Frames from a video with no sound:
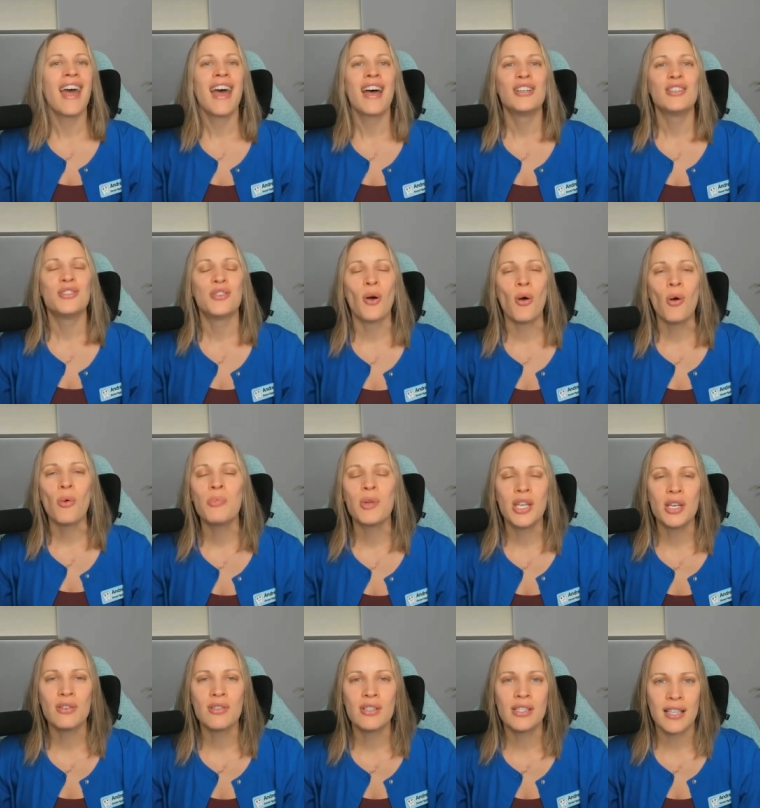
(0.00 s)
Don't beat
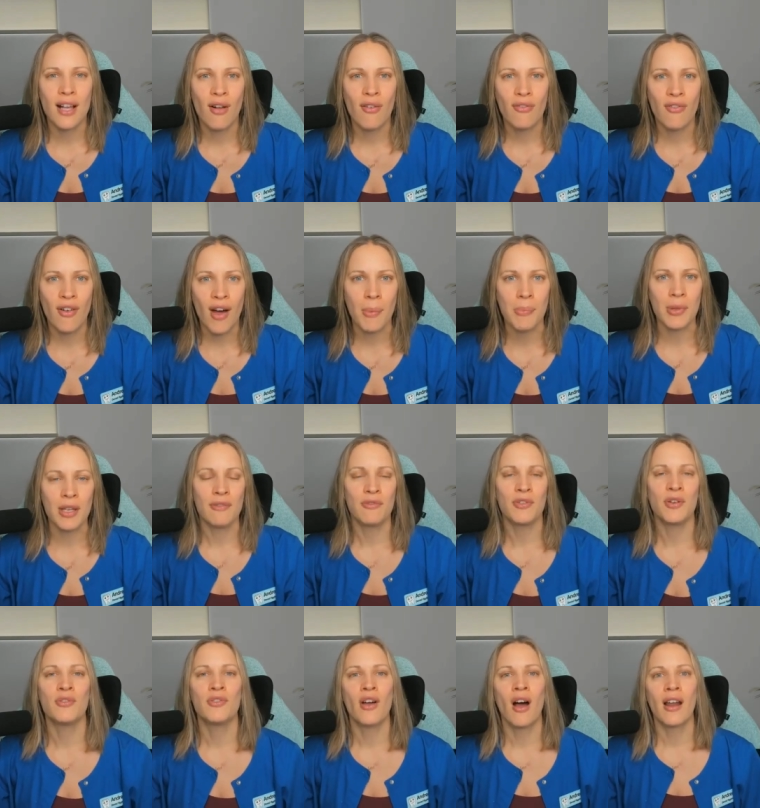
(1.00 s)
yourself up if
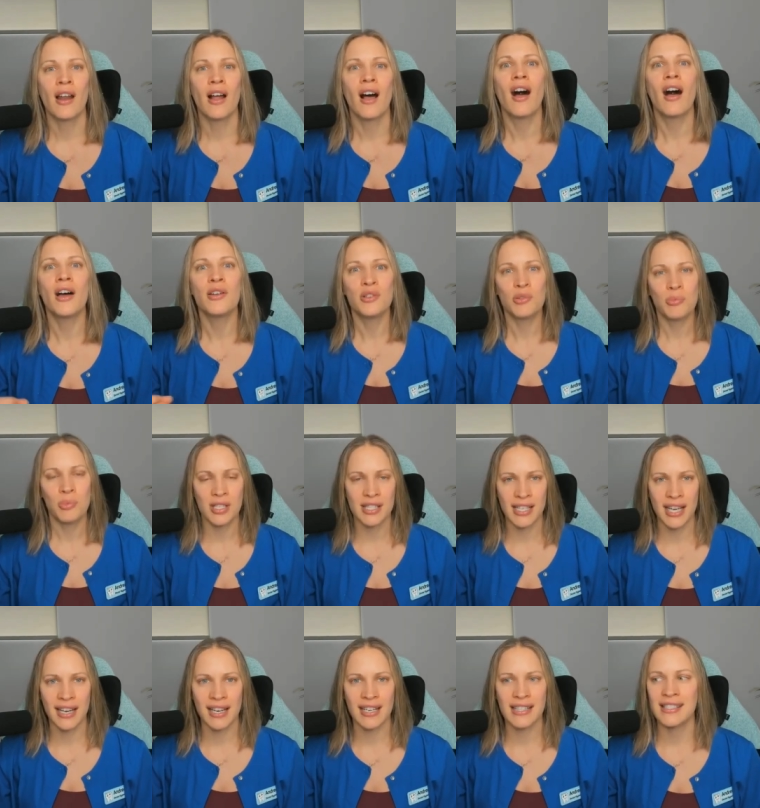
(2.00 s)
you're not
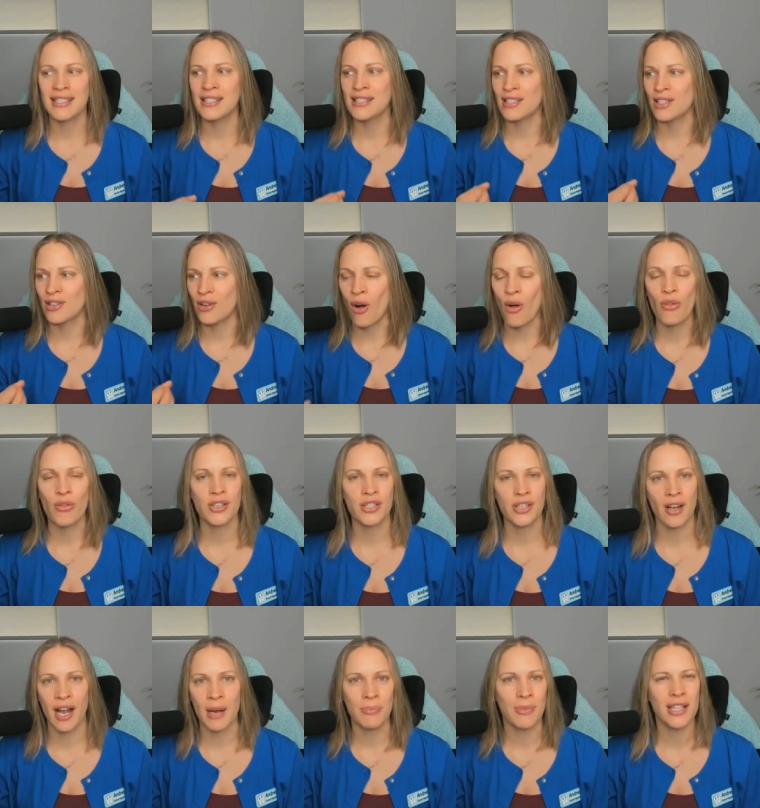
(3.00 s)
100% consistent all the
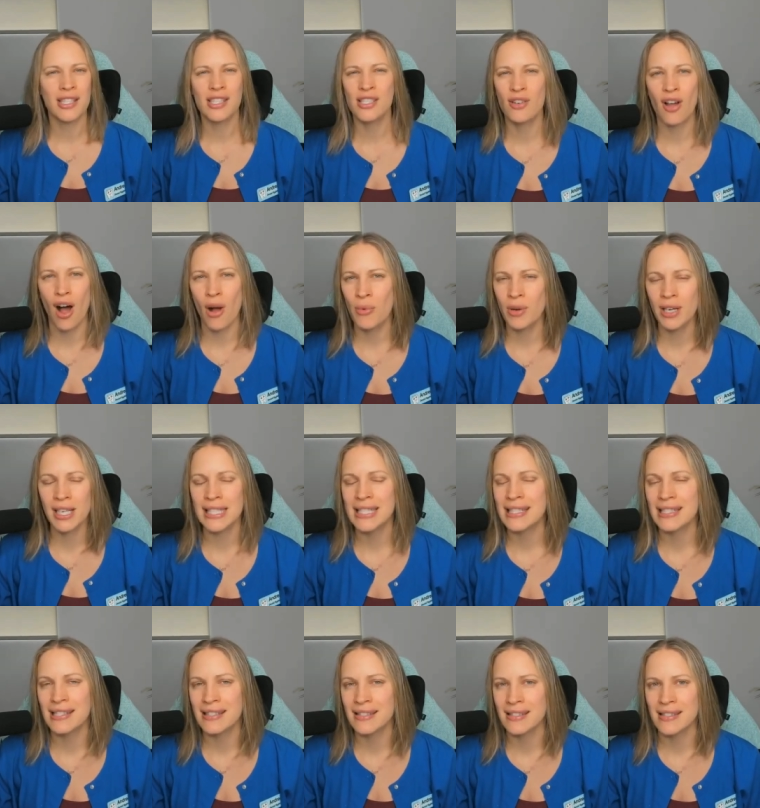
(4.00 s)
time. That's not what
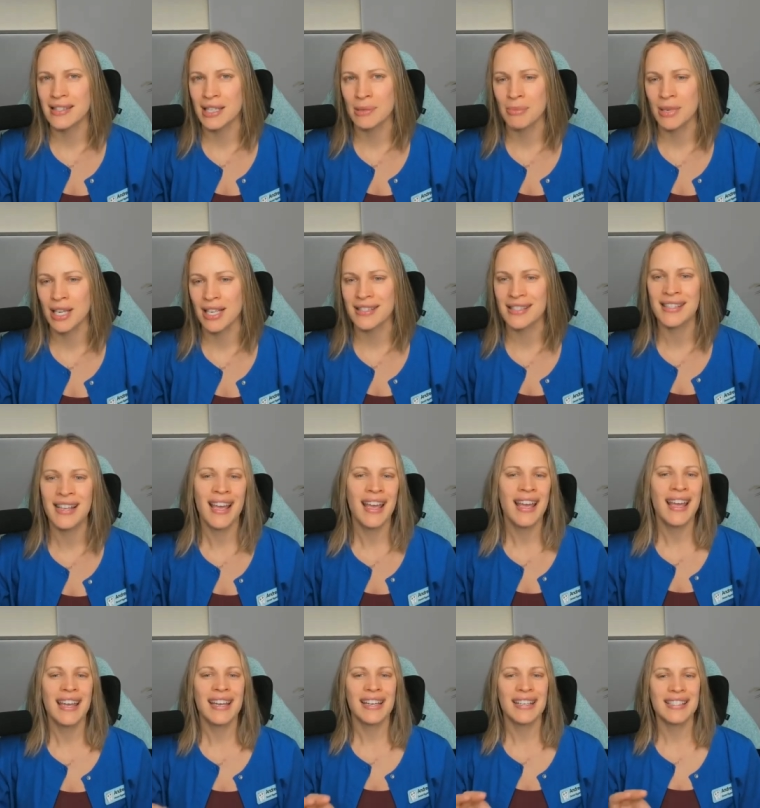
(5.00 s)
consistency means.
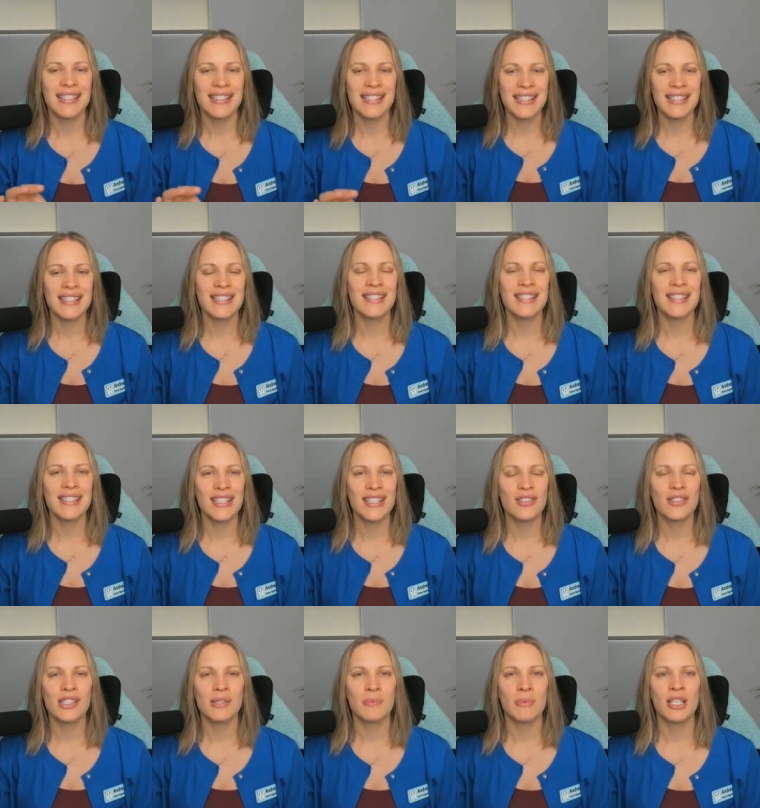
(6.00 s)
Consistency
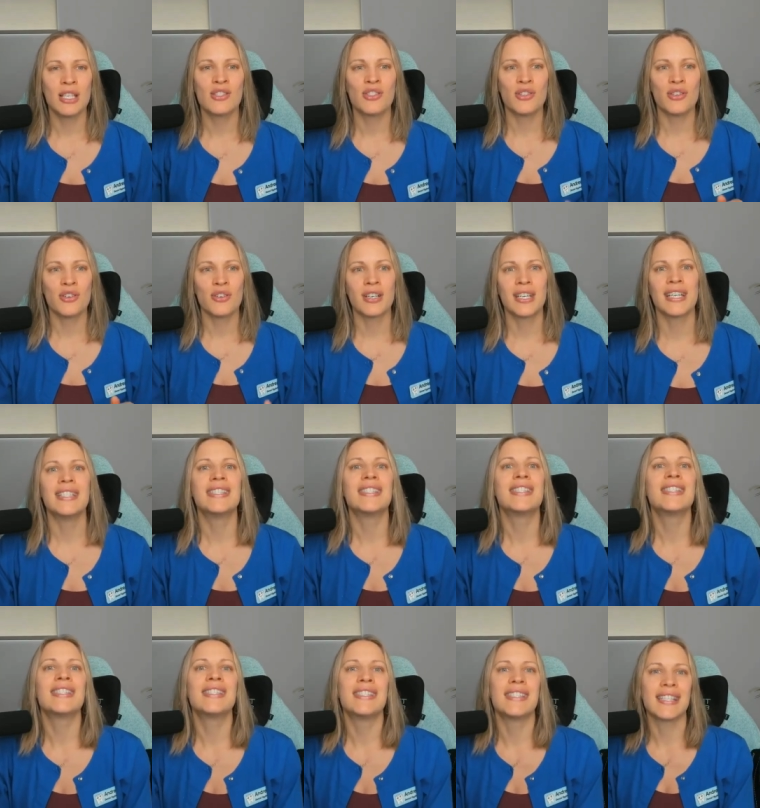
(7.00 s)
just means you're
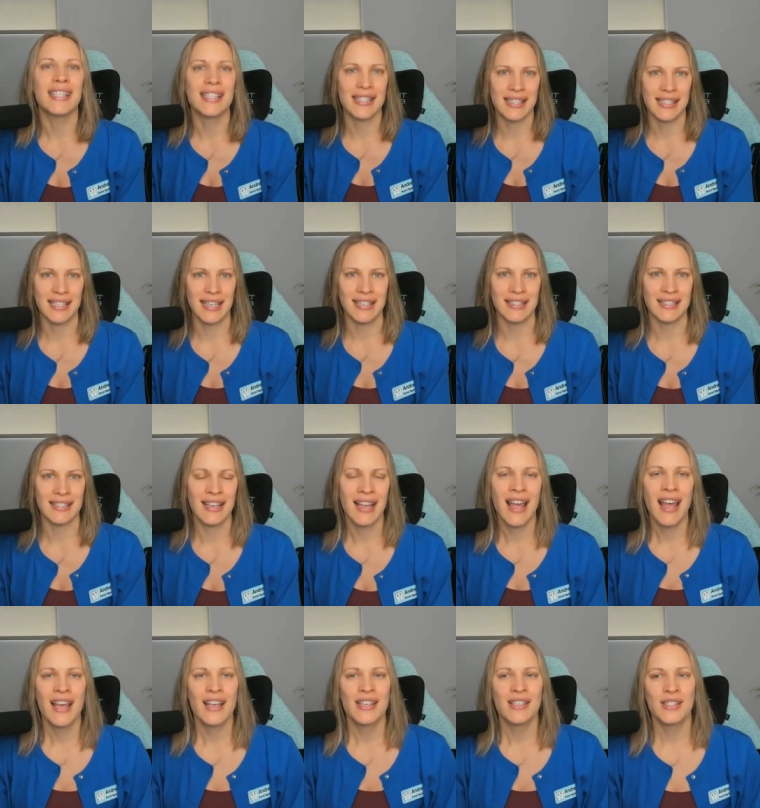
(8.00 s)
consistent.
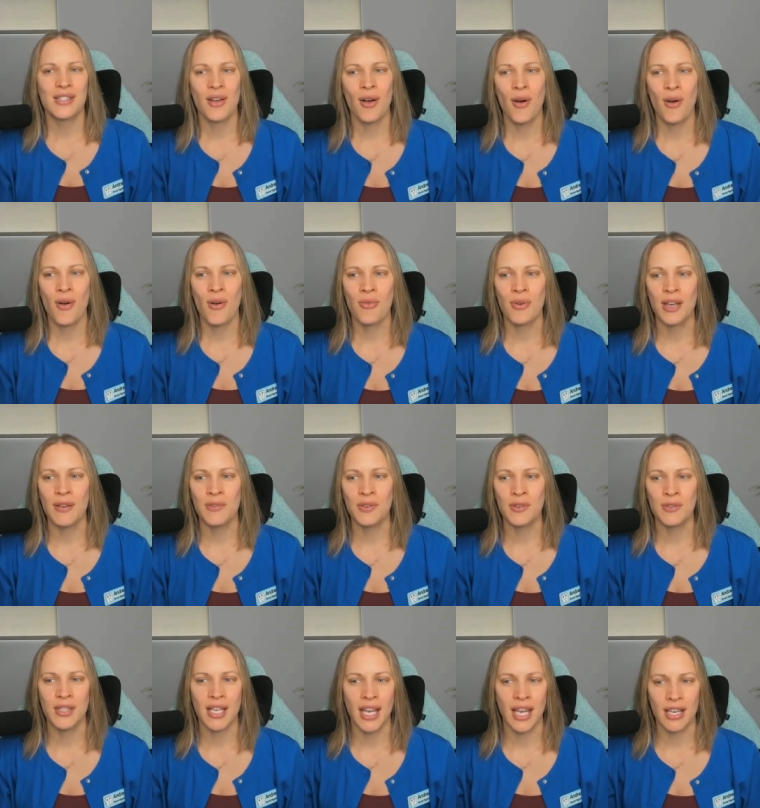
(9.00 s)
So if you
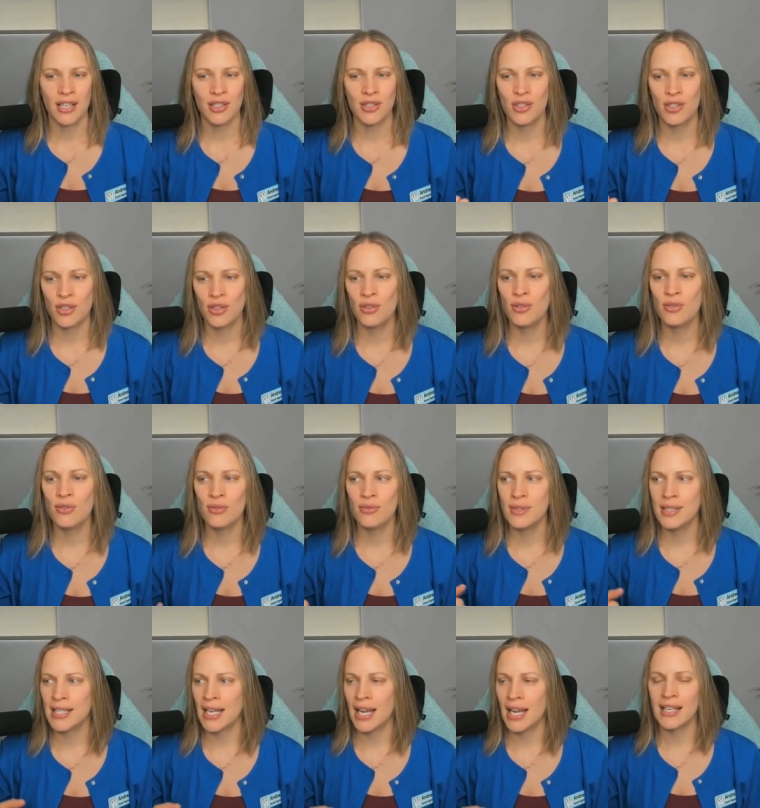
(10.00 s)
take 2
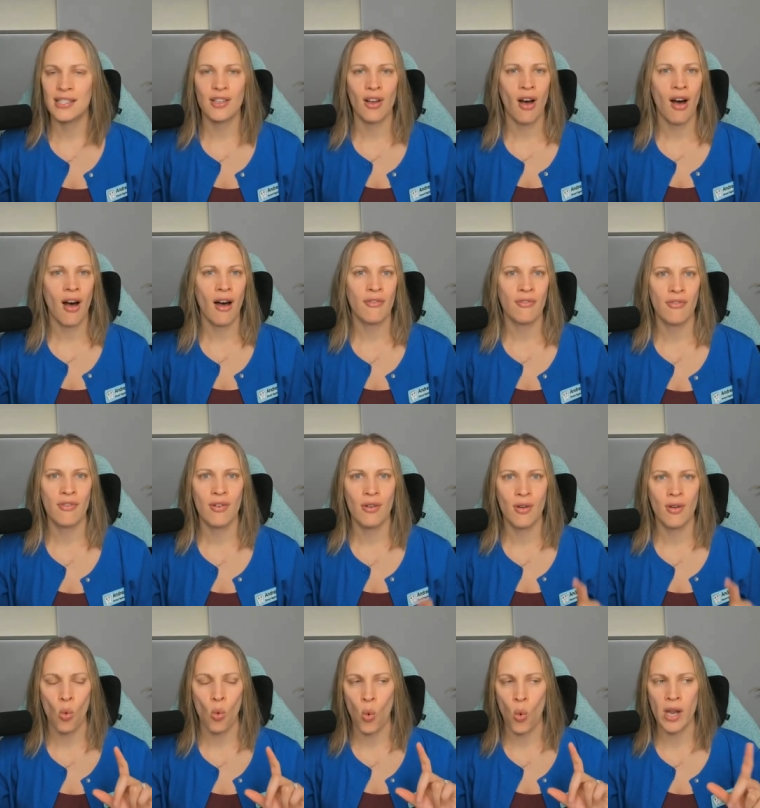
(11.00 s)
days off
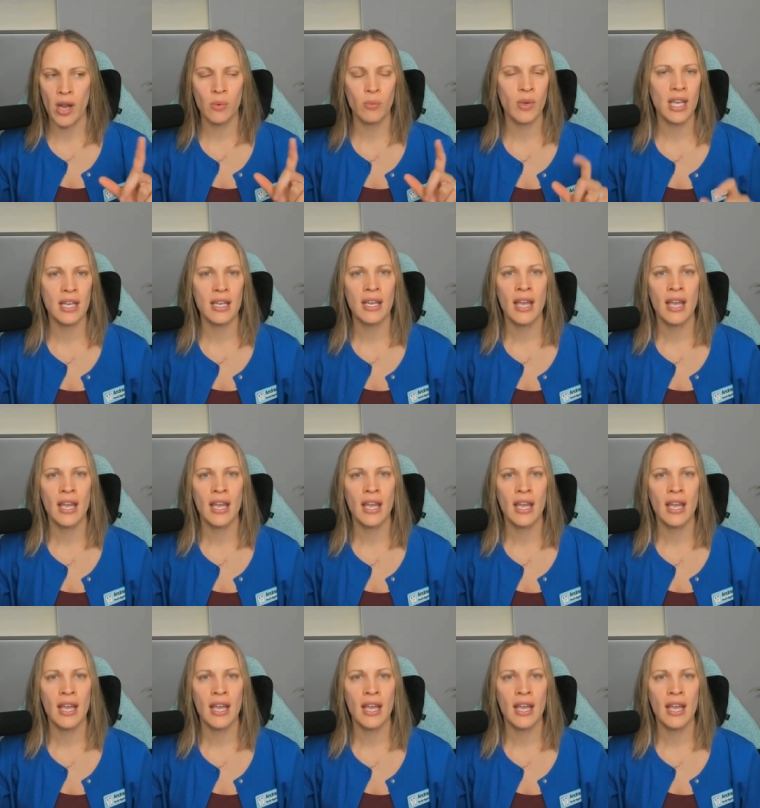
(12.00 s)
one week